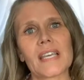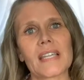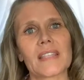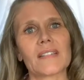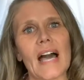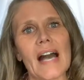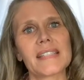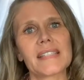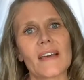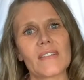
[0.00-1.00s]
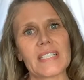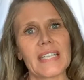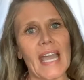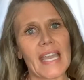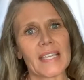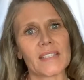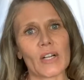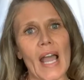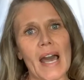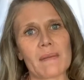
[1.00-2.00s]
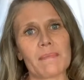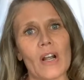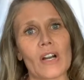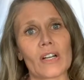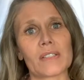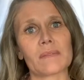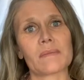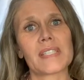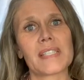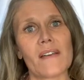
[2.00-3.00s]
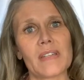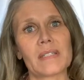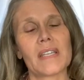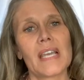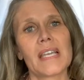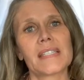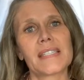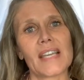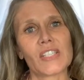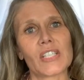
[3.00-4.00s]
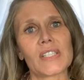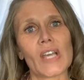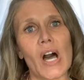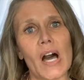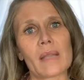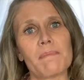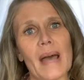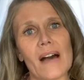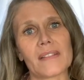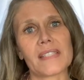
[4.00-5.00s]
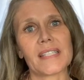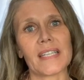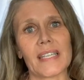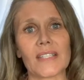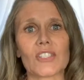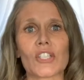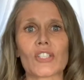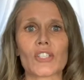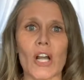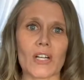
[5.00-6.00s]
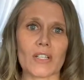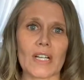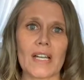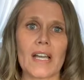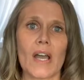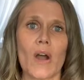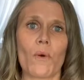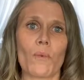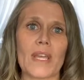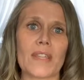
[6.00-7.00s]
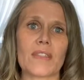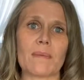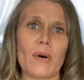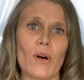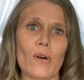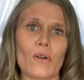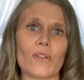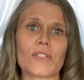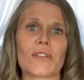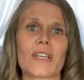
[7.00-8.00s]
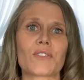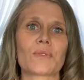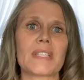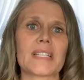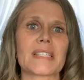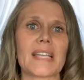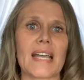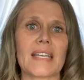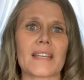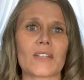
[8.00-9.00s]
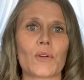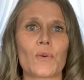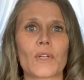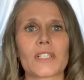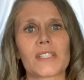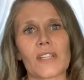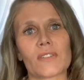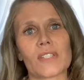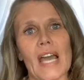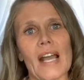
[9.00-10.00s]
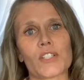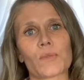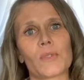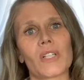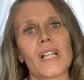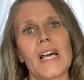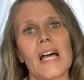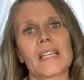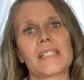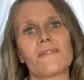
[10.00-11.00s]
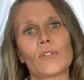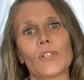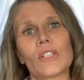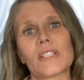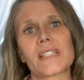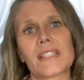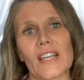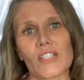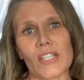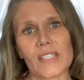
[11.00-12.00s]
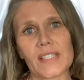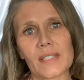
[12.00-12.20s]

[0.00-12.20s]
the last 7 days are 7 sessions on balancing each chakra with the pole. So that's really exciting in the course that there's actual full sessions